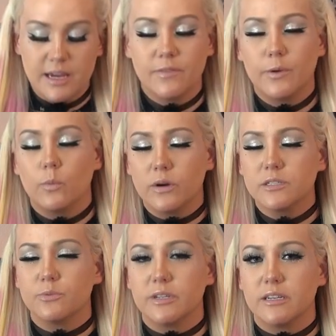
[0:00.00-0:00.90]
If it
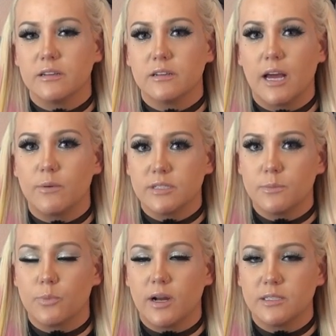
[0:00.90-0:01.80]
was real, I was
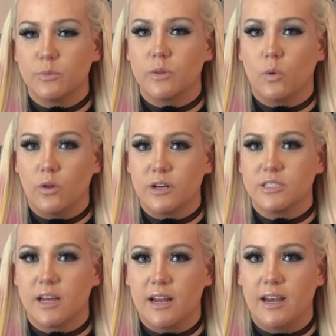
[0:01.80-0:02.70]
impressed with the older
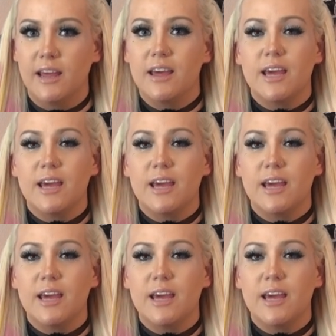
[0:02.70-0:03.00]
son.